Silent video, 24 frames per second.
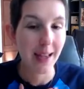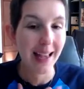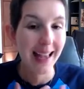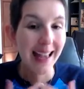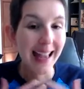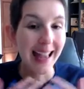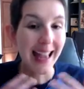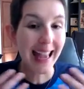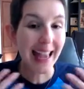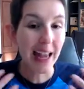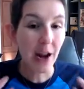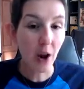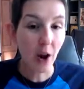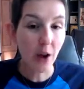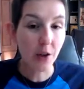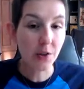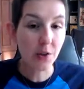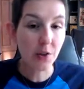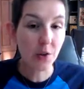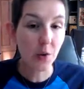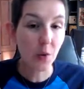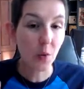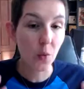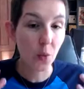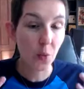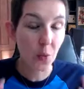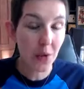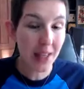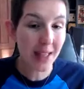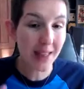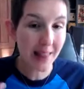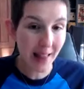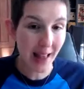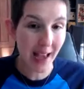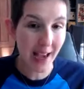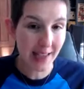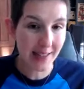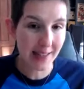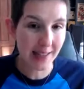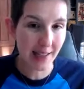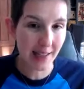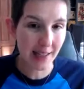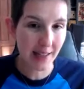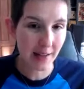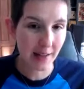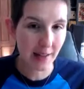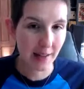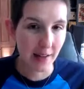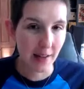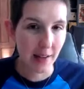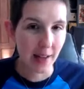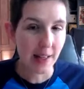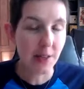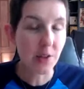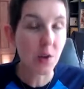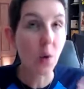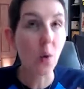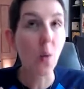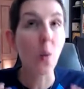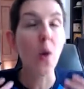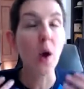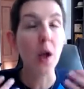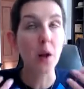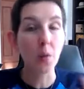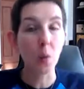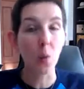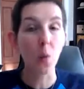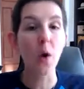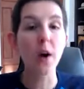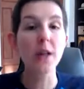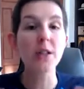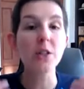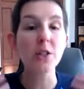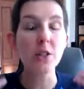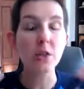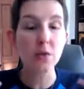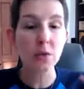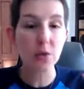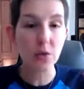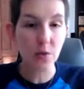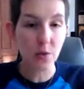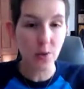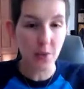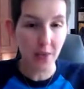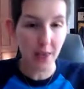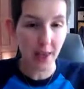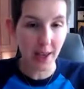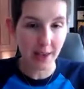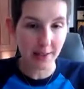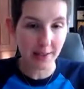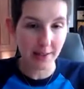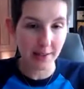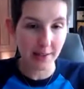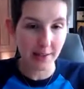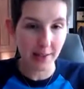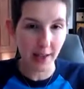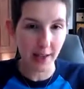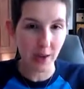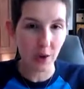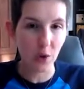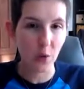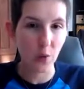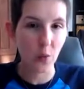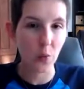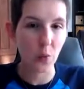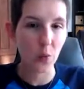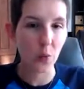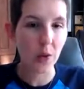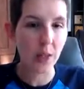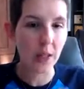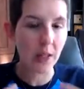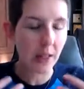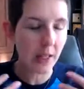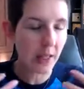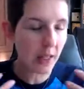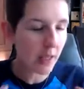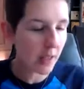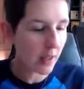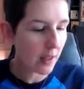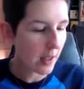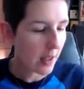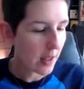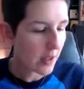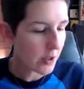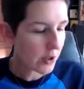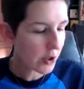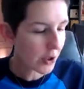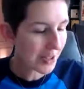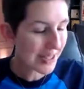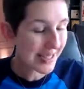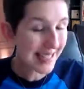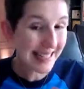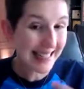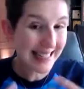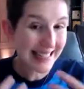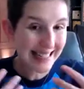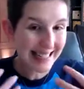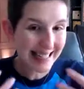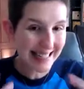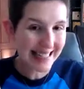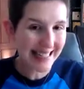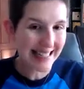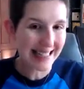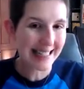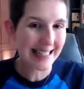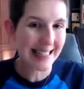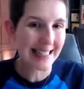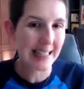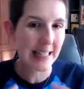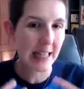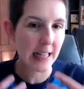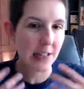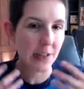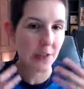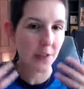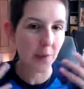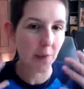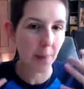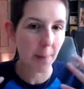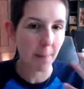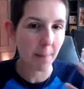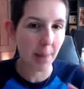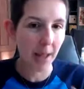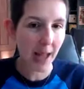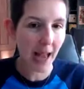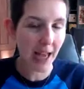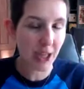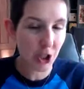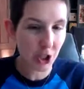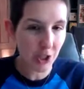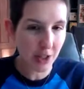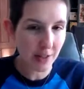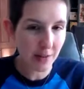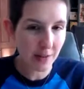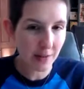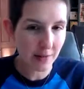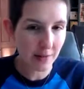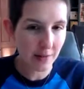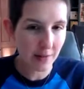And also realizing. And once you do this and you really start to condition this sense of compassion,